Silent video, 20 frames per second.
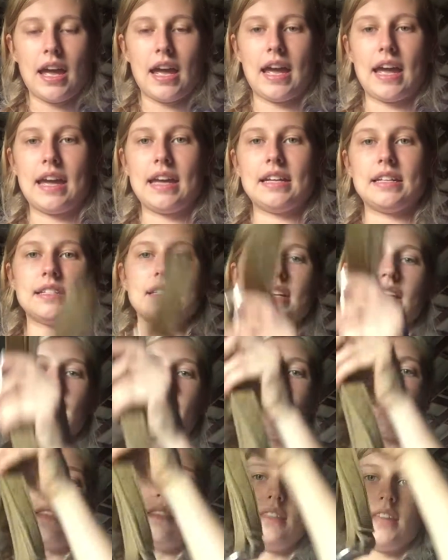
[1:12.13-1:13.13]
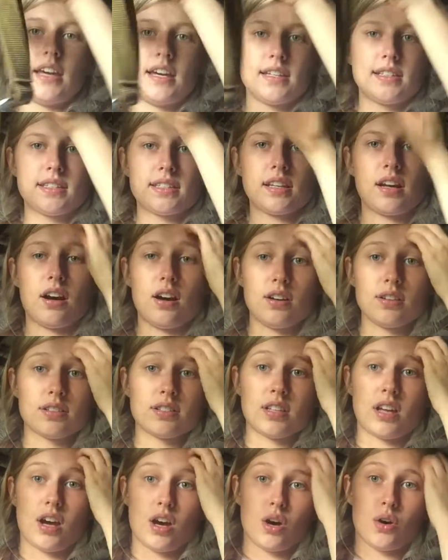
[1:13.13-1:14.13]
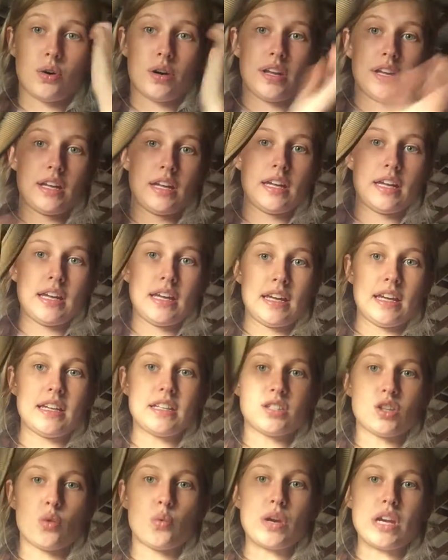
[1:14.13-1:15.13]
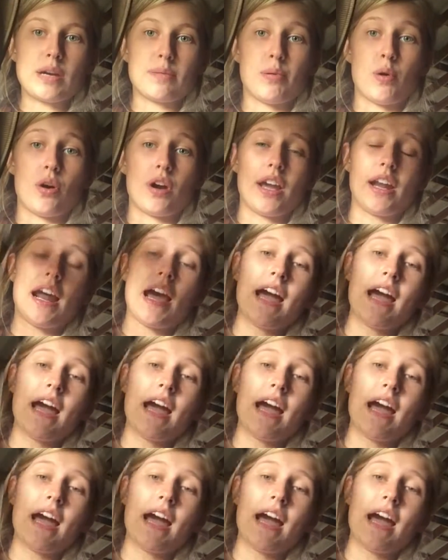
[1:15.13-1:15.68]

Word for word: And this also is a weak point.